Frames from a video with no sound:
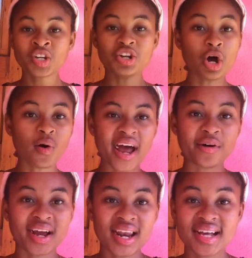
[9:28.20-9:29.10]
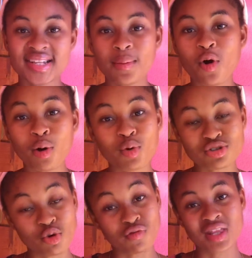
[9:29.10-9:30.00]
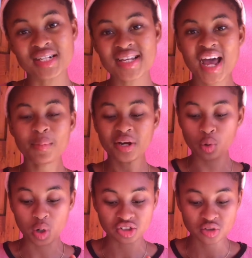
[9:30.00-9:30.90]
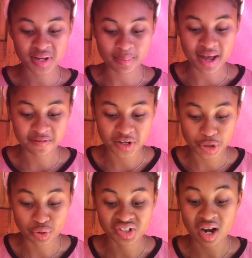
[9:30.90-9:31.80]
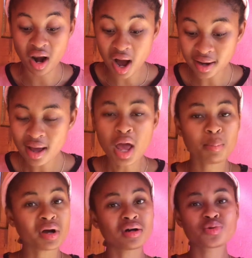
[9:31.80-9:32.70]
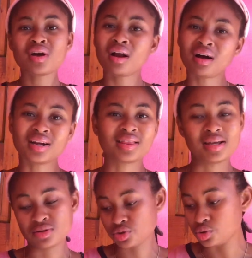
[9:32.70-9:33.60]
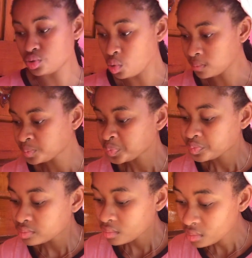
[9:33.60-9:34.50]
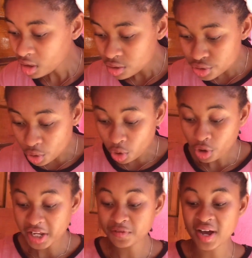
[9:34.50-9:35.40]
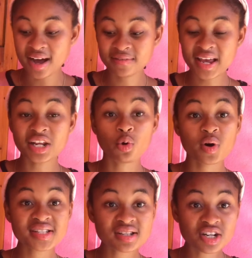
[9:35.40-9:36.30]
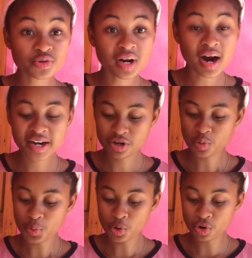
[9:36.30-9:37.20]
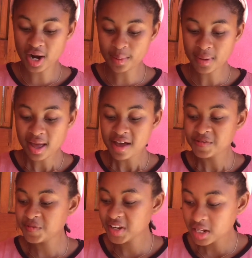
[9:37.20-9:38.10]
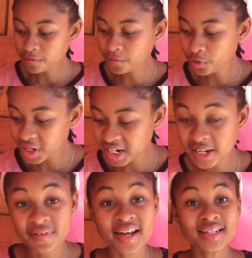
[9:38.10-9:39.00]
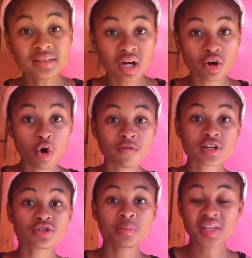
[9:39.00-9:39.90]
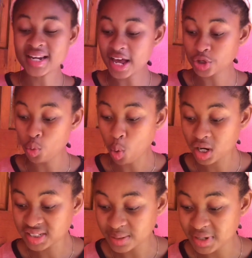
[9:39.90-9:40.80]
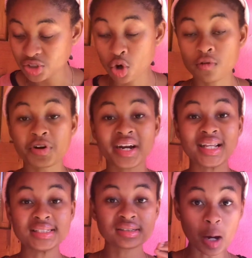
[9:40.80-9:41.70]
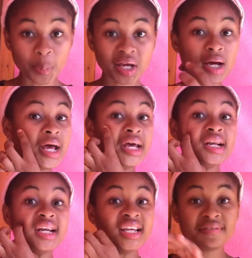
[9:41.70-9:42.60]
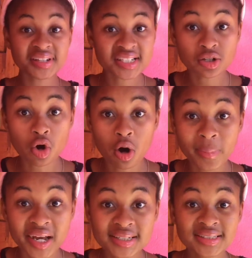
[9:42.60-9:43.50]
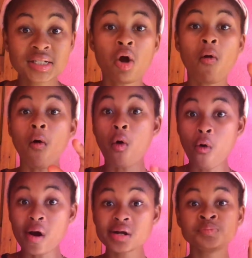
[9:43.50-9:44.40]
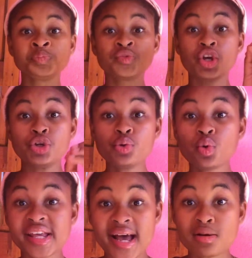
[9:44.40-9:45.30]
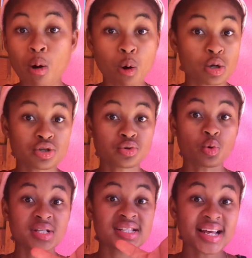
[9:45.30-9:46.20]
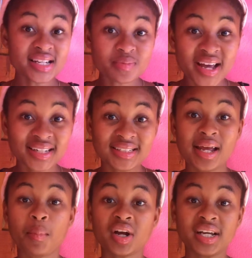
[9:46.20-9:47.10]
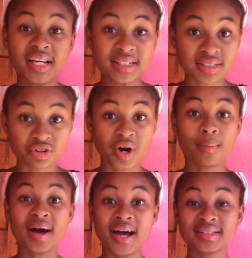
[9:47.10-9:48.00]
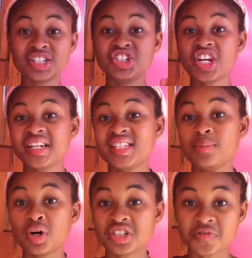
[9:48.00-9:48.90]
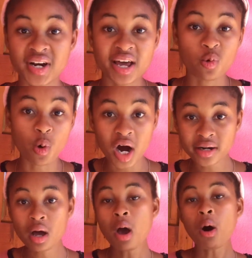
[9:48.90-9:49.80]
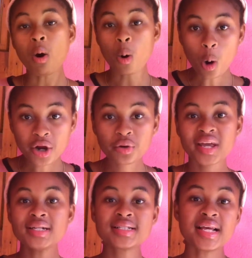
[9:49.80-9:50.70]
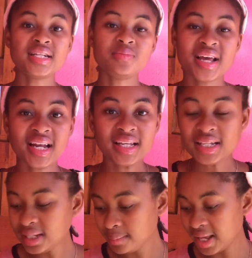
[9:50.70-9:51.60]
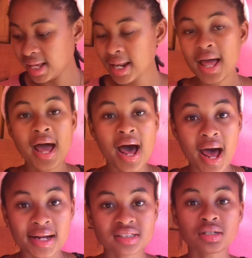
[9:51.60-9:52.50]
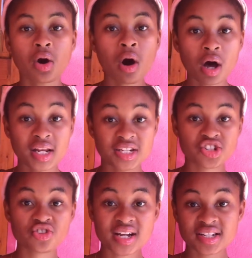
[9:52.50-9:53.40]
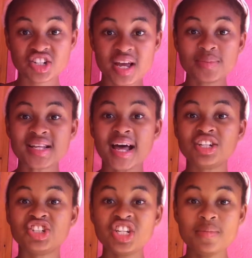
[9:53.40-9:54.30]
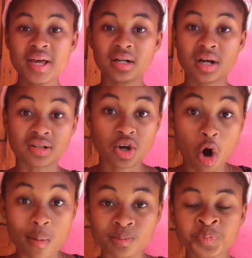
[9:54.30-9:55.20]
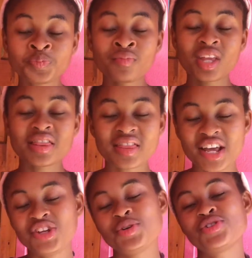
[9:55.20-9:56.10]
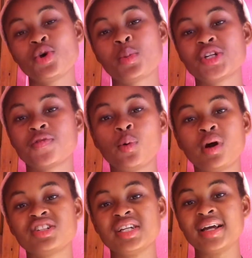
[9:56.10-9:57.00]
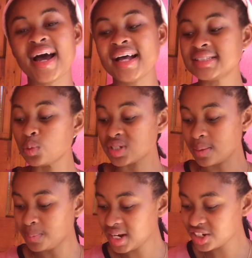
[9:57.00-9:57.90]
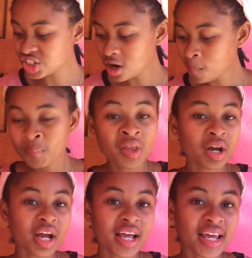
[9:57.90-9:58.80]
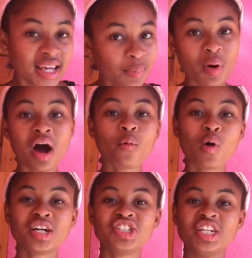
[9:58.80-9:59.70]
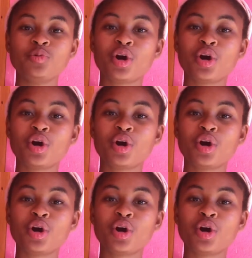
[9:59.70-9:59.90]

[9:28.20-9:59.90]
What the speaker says: Now I realize I'm almost over the time. I don't want to make my videos long because we all got things to do. So if you have any questions regarding the program, feel free. If I did not cover something that you wanted me to cover in this topic, leave it in the comments, or you can also send me a DM on Instagram at jtbutterfly1, or you can send me an email at collegestratagems@gmail.com. Thank you so much for watching, guys. It was a pleasure. Keep on watching.